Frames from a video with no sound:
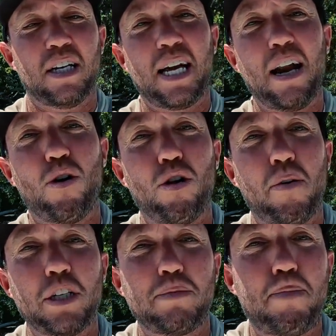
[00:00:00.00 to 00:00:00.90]
You got to
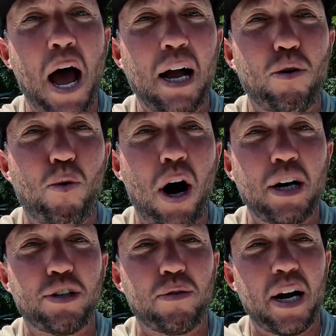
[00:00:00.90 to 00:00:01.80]
hold on this back
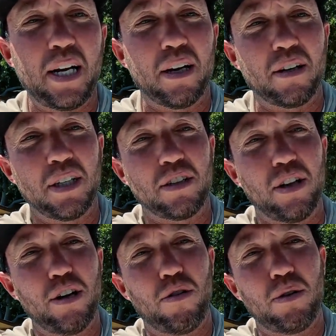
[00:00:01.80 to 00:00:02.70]
quadrant right here, this
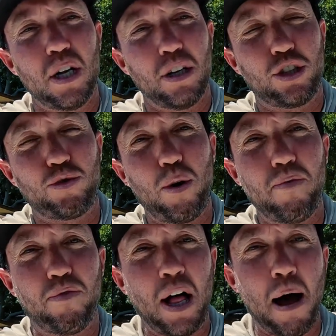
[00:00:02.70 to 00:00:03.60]
little
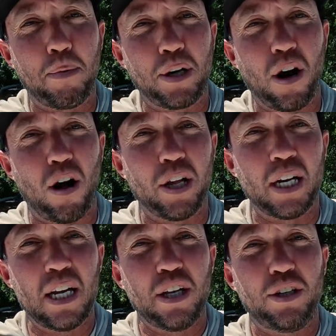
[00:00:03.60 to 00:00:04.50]
swim flap we call it.
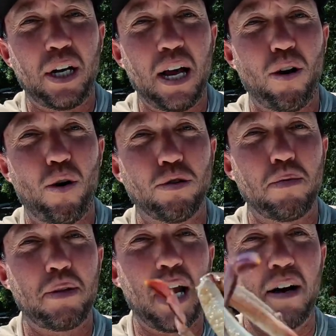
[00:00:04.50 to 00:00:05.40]
You got to hold
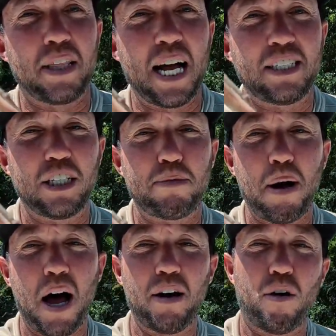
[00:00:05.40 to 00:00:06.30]
them there. That's the
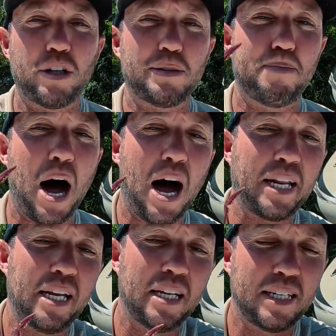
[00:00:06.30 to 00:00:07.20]
spot on his
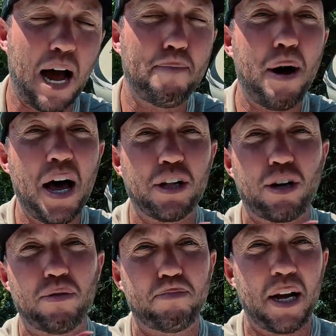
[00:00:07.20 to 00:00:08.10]
body, not by
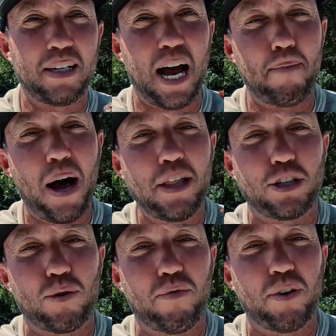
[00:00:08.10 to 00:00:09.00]
the
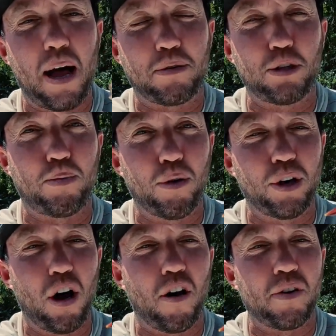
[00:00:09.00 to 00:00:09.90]
swim flap because you'll
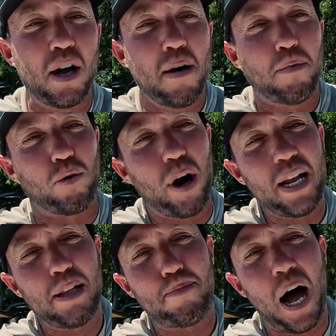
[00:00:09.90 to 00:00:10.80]
pull it off, but
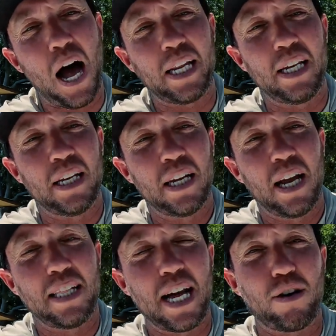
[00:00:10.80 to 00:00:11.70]
right in the body
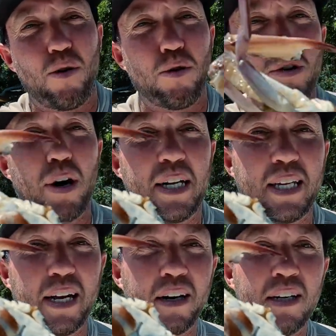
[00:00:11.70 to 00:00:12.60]
in that corner right
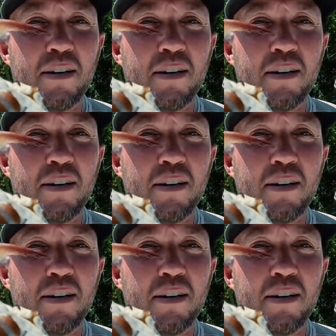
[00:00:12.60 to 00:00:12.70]
there.